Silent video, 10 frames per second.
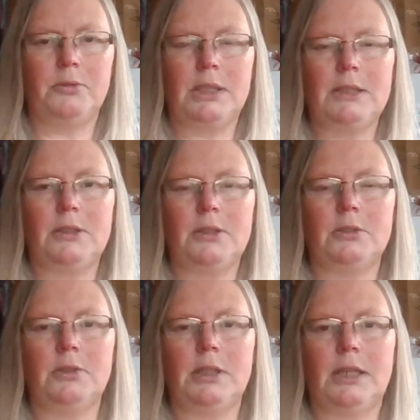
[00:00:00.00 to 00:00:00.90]
kid's
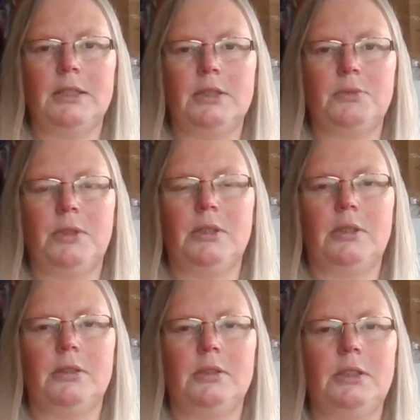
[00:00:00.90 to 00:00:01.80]
suitcase with
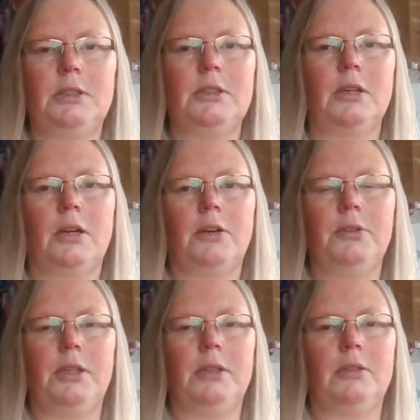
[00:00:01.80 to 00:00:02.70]
knitted
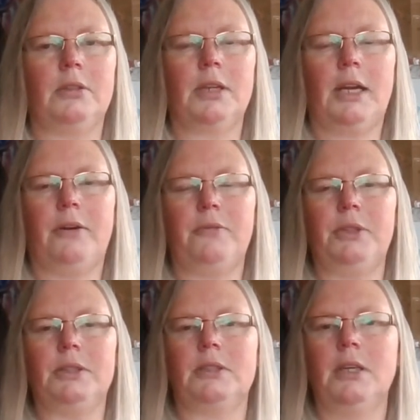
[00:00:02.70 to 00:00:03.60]
clothing, like
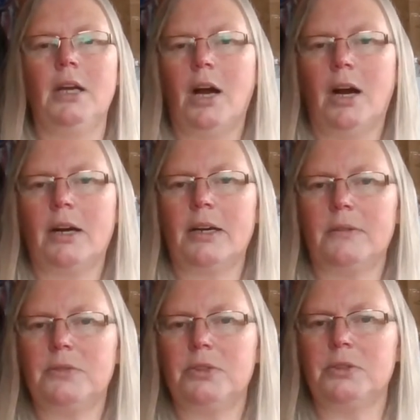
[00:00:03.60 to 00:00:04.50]
outfits. I'd
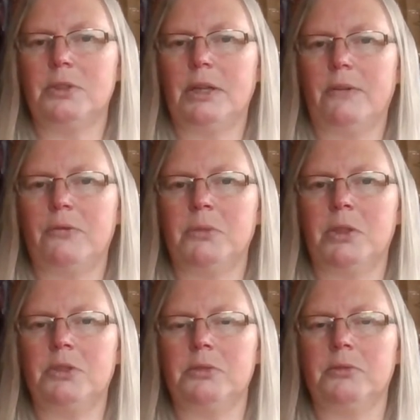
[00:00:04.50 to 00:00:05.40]
love to do that for my
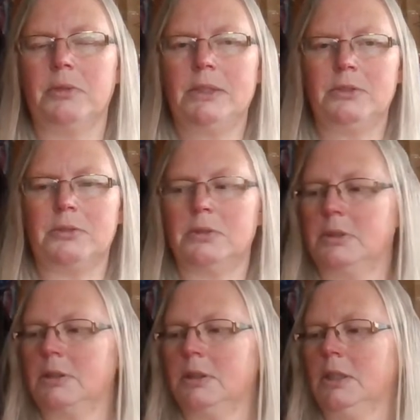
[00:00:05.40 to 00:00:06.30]
two
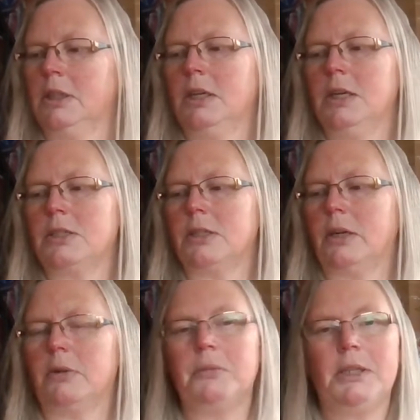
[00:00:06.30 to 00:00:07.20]
granddaughters.
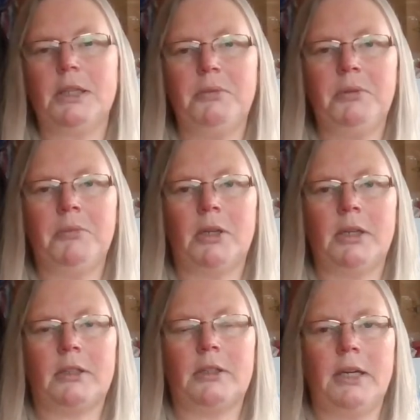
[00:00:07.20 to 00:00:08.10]
So I'll be keeping
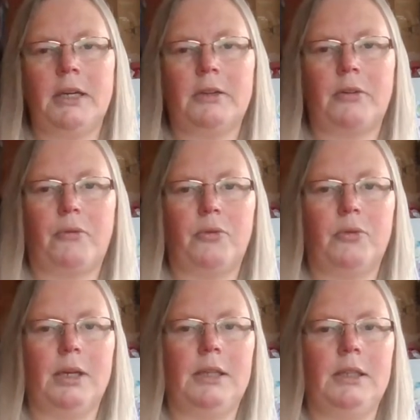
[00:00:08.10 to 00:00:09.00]
my eye out
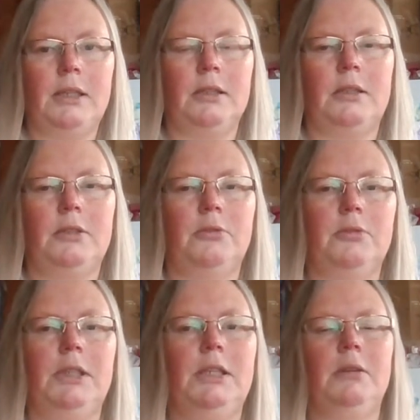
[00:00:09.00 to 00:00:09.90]
for any little
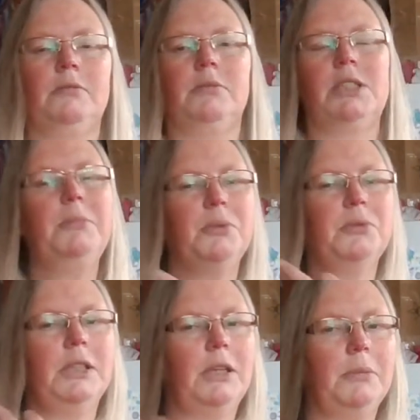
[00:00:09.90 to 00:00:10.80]
simple
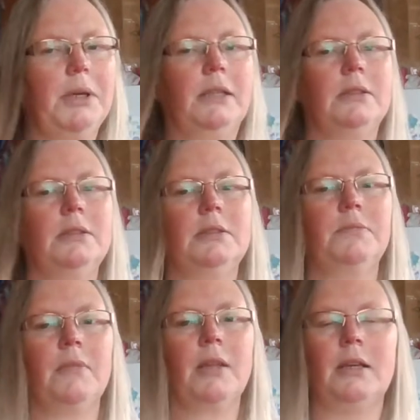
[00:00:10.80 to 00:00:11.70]
knitting patterns.
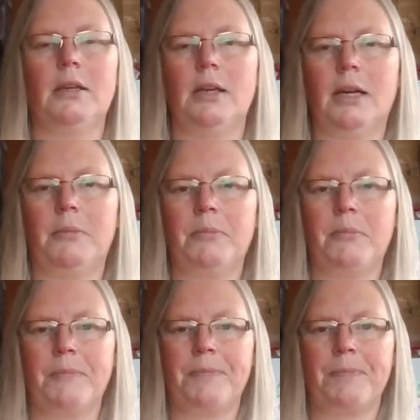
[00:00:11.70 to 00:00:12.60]

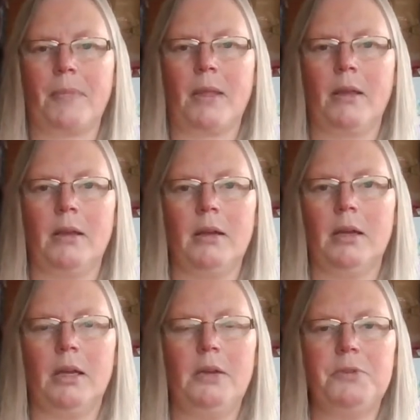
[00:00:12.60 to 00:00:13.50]

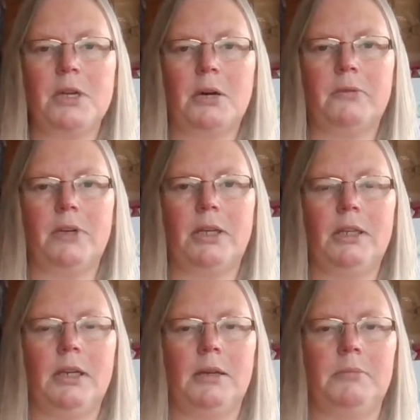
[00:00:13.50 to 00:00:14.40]
If you know of any,